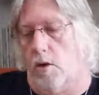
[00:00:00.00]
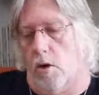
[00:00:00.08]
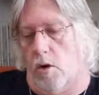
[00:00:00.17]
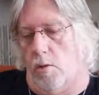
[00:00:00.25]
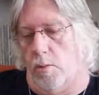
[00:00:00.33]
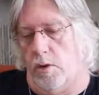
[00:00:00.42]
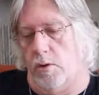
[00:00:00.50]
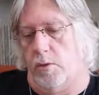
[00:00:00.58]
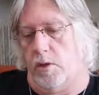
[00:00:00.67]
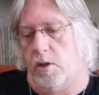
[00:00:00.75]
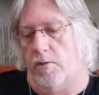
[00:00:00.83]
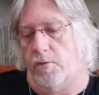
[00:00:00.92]
garb on,
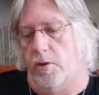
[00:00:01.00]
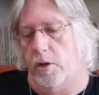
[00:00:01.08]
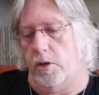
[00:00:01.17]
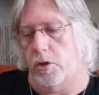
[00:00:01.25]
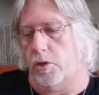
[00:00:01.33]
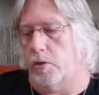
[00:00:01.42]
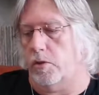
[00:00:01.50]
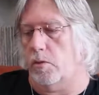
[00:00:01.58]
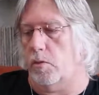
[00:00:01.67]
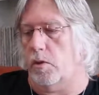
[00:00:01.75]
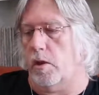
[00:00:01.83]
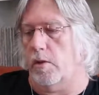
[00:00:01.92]
with their frilly shirts
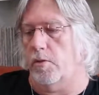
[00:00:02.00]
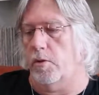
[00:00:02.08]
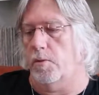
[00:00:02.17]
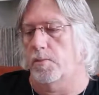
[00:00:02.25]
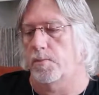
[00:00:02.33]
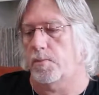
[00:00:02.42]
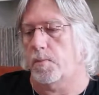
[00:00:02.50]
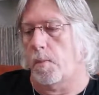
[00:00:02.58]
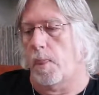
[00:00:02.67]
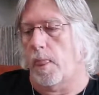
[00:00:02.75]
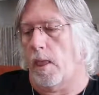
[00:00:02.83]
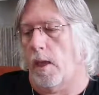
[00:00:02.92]
and what have you.
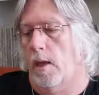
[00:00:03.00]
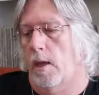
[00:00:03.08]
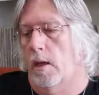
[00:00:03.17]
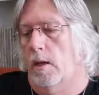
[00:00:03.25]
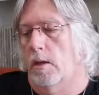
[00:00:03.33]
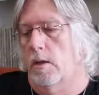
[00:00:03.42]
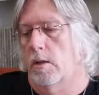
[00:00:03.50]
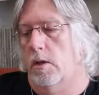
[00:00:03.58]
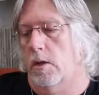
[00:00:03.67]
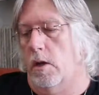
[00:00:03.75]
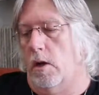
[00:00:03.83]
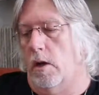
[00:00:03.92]
So
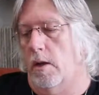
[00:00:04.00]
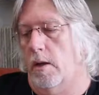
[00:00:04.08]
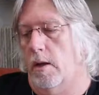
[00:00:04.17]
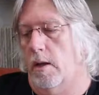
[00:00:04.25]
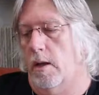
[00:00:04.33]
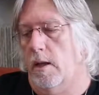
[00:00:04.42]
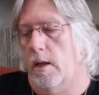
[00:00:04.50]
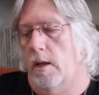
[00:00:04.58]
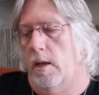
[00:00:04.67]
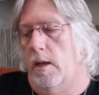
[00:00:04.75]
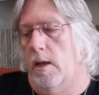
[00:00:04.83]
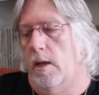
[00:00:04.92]
yeah,
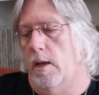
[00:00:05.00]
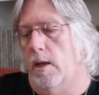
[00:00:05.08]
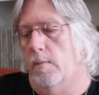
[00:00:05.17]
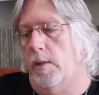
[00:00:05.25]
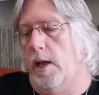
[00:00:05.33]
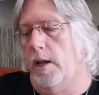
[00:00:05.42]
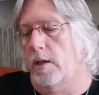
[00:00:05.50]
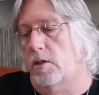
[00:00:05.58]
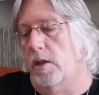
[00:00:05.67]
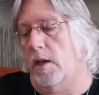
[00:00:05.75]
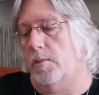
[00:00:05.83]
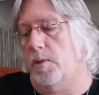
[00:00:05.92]
Alex
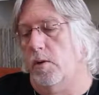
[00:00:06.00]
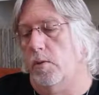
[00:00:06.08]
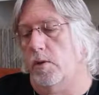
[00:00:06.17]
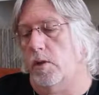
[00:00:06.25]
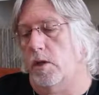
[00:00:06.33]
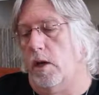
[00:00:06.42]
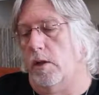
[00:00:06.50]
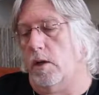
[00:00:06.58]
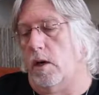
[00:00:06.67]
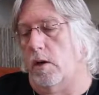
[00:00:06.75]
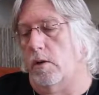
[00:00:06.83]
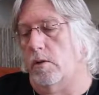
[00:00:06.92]
Napier was the other
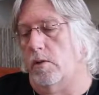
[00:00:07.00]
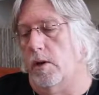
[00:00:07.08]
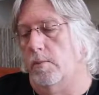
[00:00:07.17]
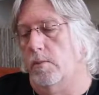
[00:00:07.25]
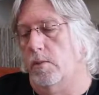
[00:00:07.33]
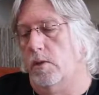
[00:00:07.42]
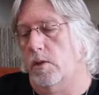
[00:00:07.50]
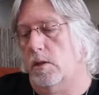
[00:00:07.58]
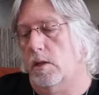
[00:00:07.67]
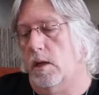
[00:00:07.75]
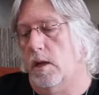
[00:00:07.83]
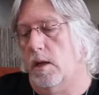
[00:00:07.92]
guy on drums,
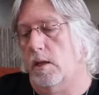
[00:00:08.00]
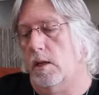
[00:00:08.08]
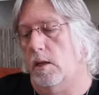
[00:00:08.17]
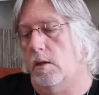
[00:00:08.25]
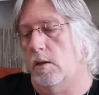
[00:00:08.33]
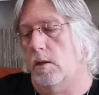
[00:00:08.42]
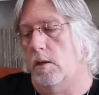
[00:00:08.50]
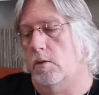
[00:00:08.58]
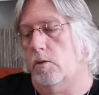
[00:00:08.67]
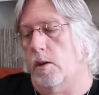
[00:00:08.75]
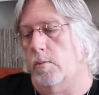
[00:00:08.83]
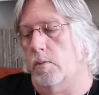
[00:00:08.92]
and he
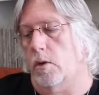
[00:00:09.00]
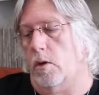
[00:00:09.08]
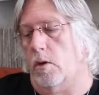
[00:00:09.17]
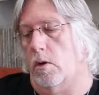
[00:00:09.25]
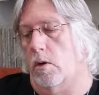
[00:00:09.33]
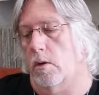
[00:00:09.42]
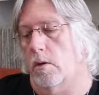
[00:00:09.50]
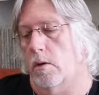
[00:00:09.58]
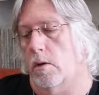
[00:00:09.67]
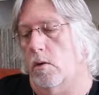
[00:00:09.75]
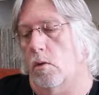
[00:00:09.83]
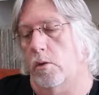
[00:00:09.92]
drummed
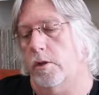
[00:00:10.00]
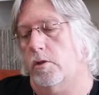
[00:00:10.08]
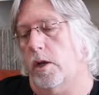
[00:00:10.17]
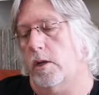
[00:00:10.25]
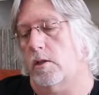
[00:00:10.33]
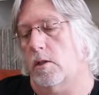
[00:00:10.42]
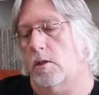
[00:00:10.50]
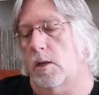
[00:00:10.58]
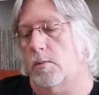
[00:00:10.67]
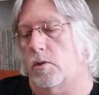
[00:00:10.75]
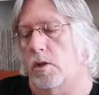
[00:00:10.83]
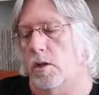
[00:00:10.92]
on all the tracks
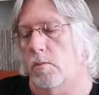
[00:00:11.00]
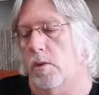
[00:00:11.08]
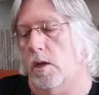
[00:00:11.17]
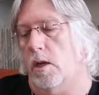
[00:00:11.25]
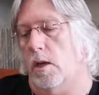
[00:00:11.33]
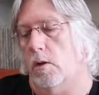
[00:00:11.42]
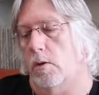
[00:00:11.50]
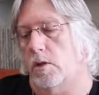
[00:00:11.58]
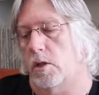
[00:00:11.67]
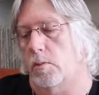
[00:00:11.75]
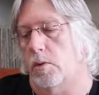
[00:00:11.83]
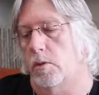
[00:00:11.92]
except Dream Mare and
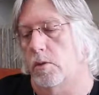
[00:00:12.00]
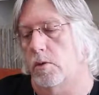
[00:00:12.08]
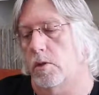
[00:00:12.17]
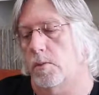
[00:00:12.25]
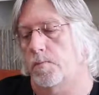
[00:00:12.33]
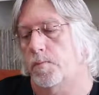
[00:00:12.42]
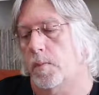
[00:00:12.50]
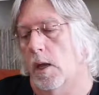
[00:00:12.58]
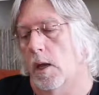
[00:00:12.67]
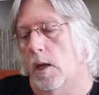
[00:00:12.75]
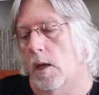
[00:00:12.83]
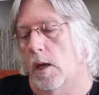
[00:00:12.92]
Lucy Blues.
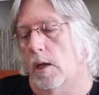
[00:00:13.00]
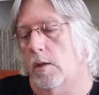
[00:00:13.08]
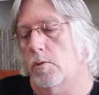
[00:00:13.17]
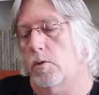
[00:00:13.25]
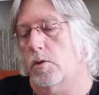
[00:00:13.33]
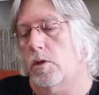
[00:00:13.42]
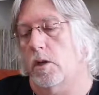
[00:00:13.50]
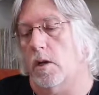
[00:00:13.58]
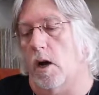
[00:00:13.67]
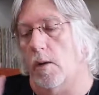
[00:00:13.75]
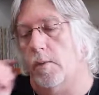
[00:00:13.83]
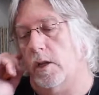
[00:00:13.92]
And there was also a
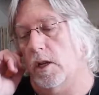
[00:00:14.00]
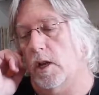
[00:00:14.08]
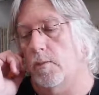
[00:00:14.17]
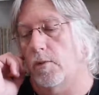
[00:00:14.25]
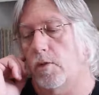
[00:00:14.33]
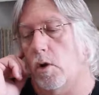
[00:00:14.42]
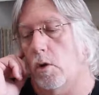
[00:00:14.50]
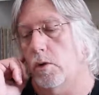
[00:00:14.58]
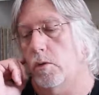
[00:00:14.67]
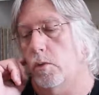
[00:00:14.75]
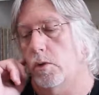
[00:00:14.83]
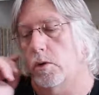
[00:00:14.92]
guy by the name
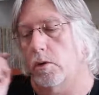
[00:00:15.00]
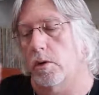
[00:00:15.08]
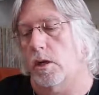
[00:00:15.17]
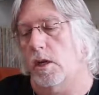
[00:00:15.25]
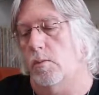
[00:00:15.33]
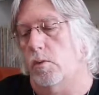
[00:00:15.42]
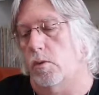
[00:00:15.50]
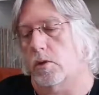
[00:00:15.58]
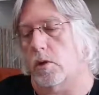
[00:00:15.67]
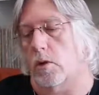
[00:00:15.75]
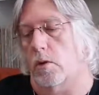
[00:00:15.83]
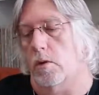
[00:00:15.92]
Colin Wood on keyboards
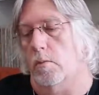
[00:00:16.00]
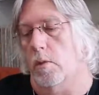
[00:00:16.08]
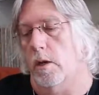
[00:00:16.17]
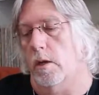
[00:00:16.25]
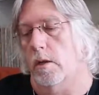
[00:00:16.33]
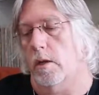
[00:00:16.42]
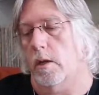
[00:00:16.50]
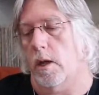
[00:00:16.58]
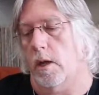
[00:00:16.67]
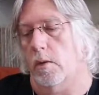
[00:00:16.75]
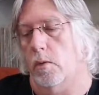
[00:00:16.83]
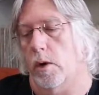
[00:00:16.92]
on Melinda
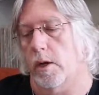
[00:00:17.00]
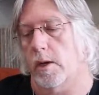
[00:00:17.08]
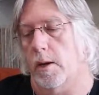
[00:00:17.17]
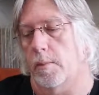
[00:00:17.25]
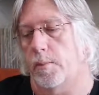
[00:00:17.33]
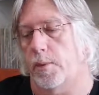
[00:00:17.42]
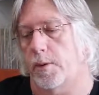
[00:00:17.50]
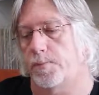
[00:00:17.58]
and Wake Up.